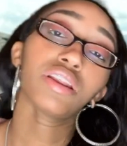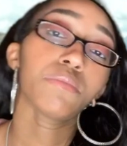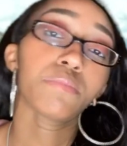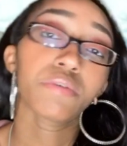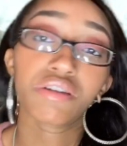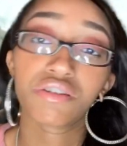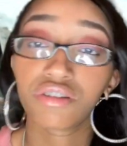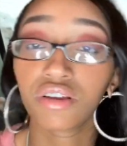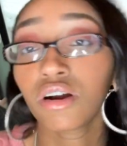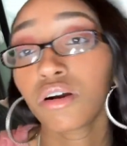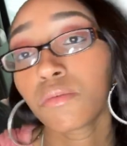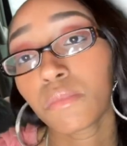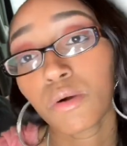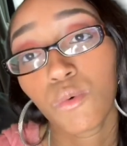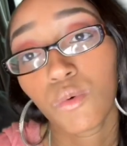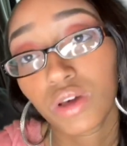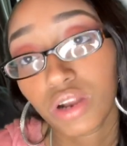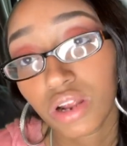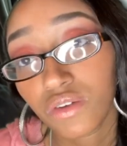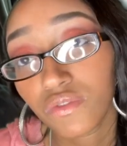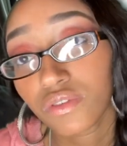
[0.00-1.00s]
the bitch home or
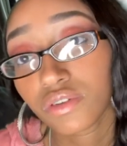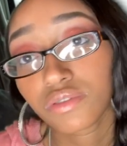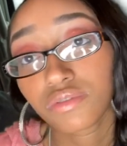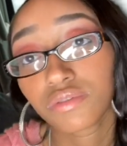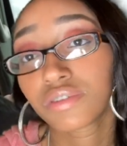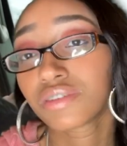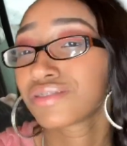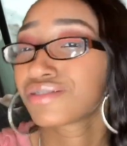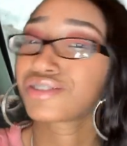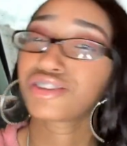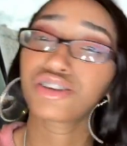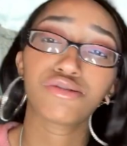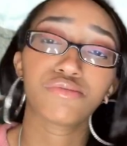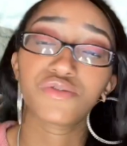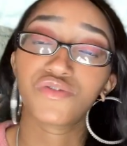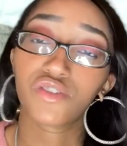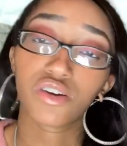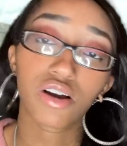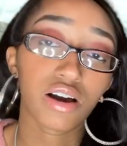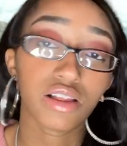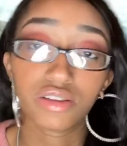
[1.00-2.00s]
whatever excuse me
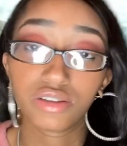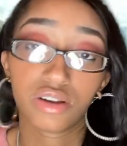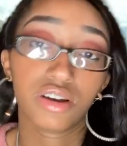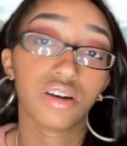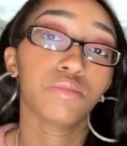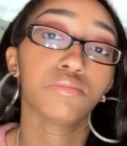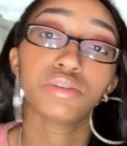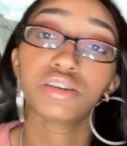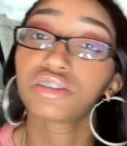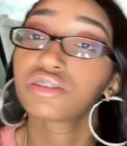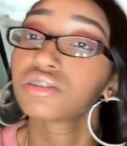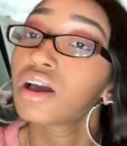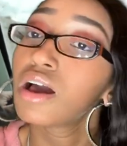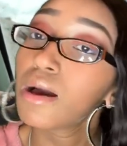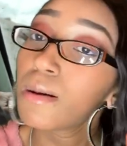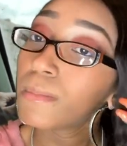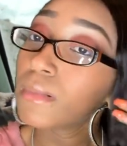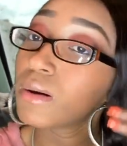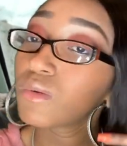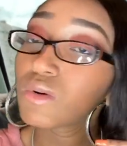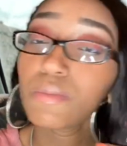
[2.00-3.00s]
for calling her a bitch
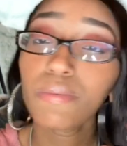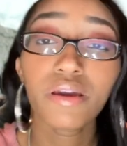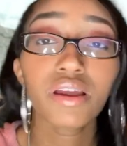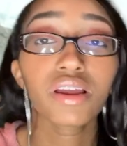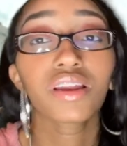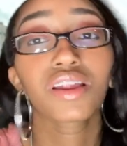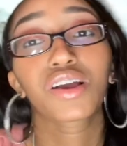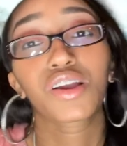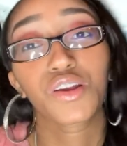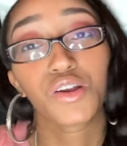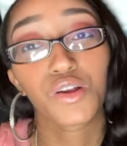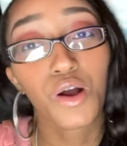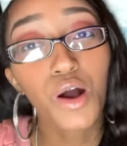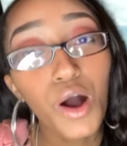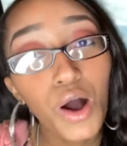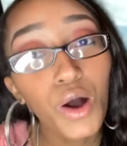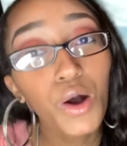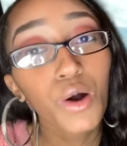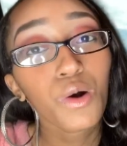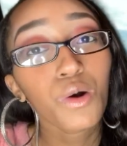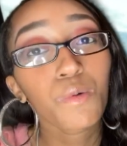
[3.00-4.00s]
but we bringing the girl
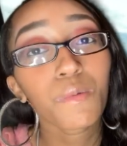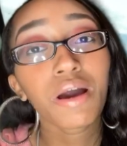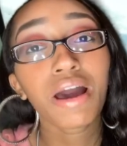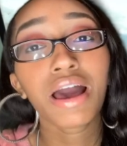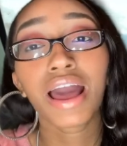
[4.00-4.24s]
home